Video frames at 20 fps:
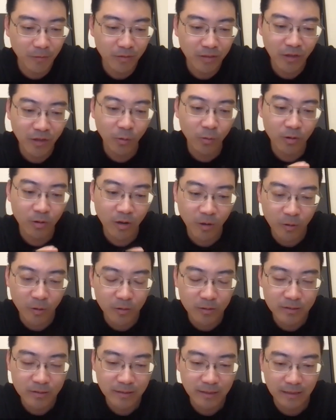no
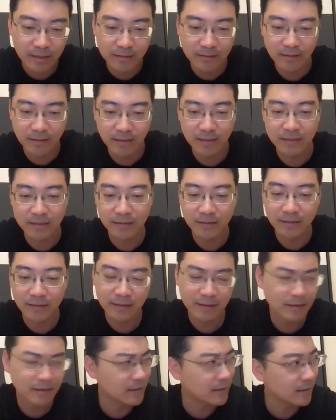code and
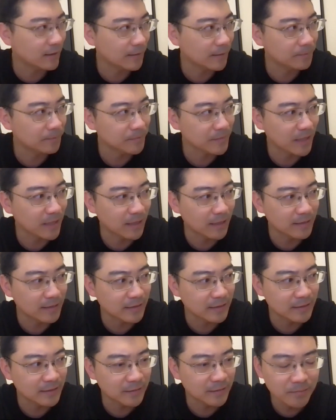a
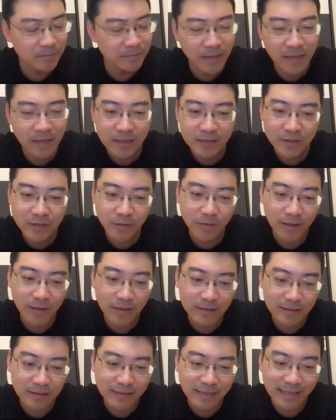system, so that
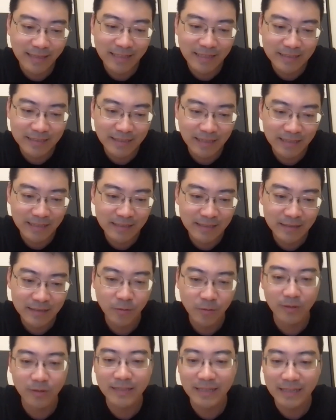the data scientists
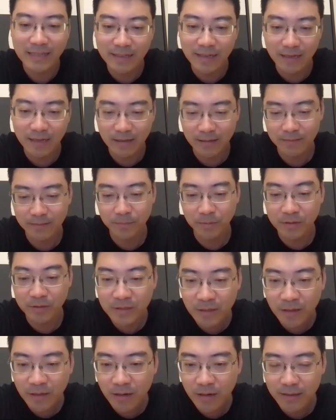or
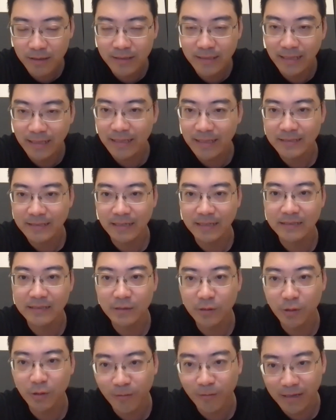particularly data science
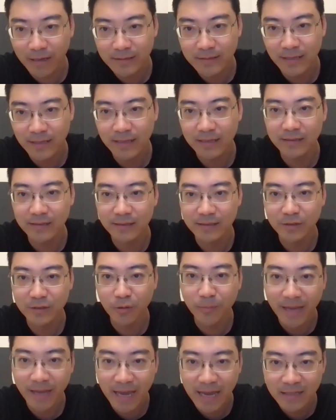novice and
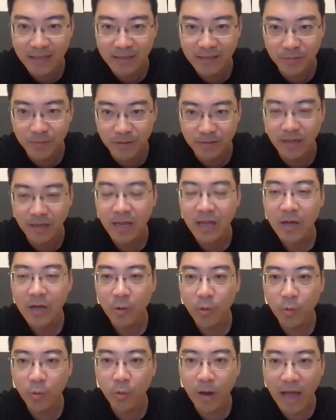domain experts
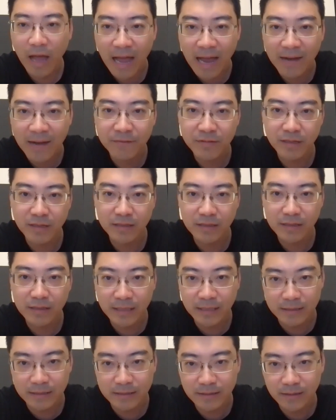who have the
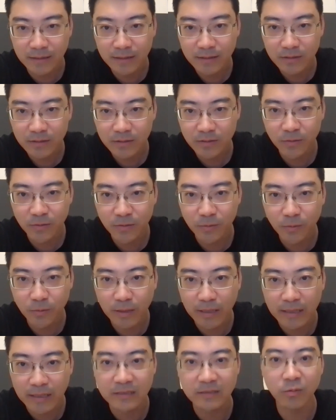needs to
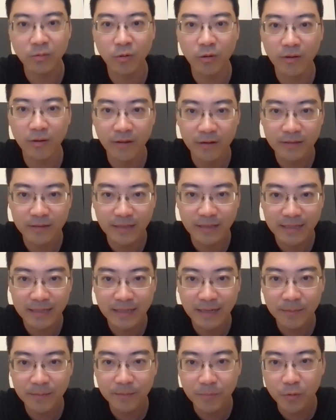explore their
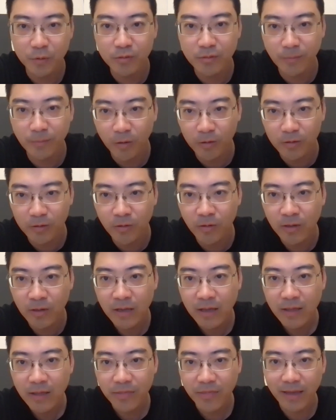data, build a model,
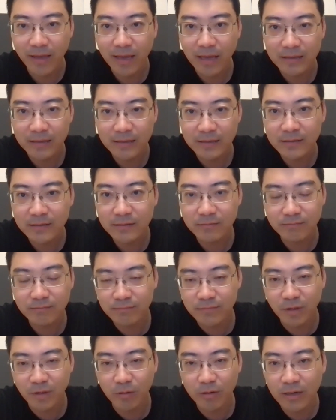they can just
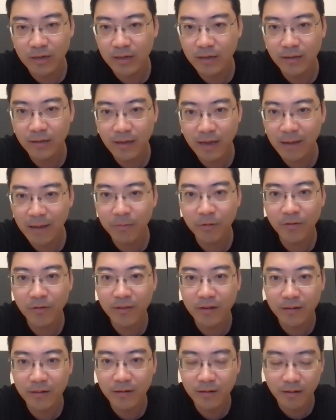upload
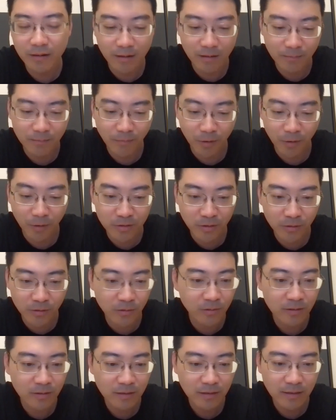their
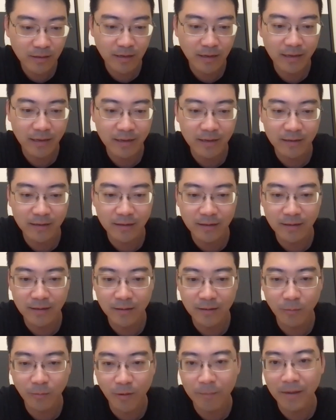model, click
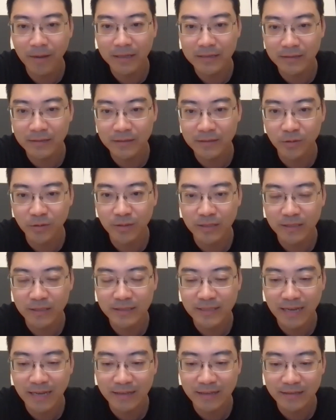one button to
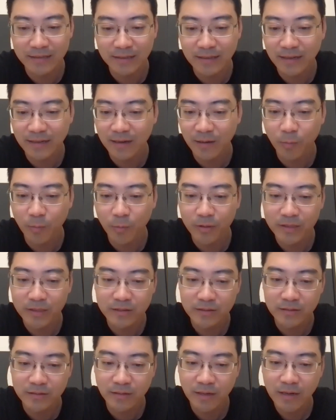decide
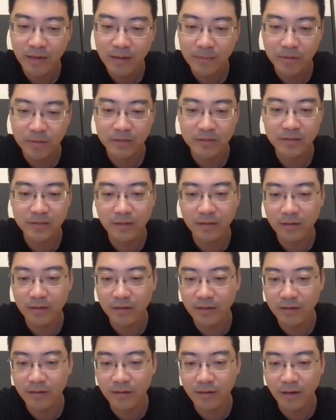which
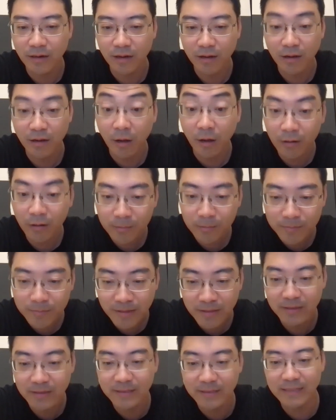particular column
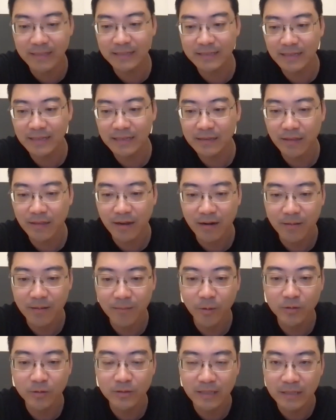in the data set they're
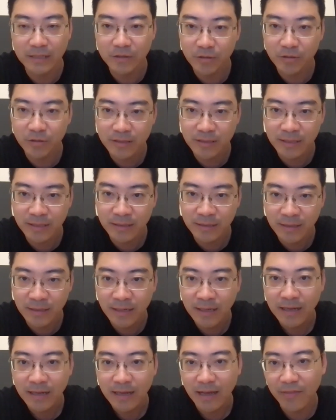most interested in,
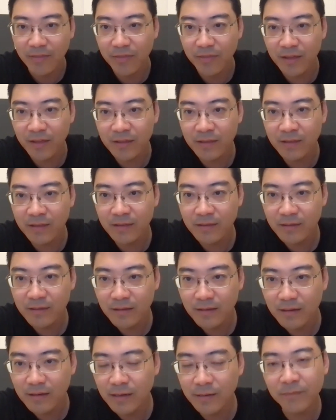and then
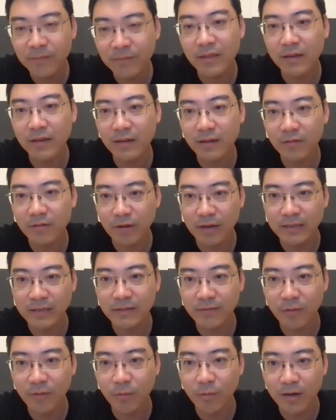leave the rest
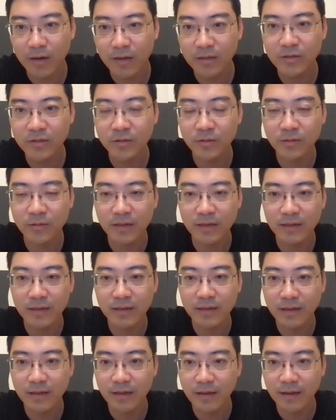of the work to the
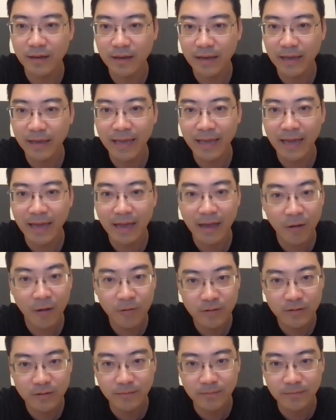AI
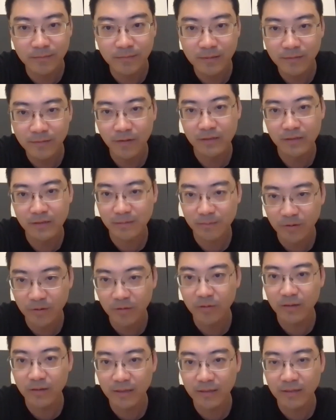algorithm. For
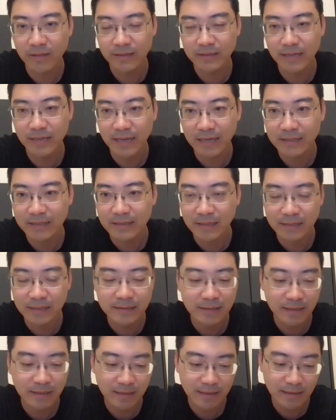example, in this case,
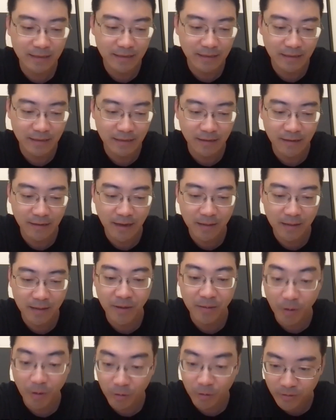it's
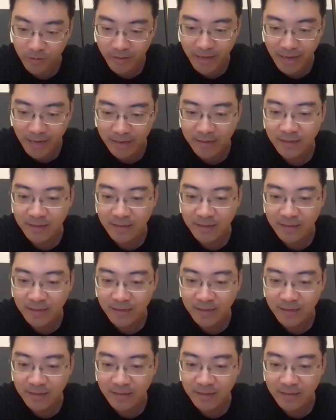IBM Auto AI.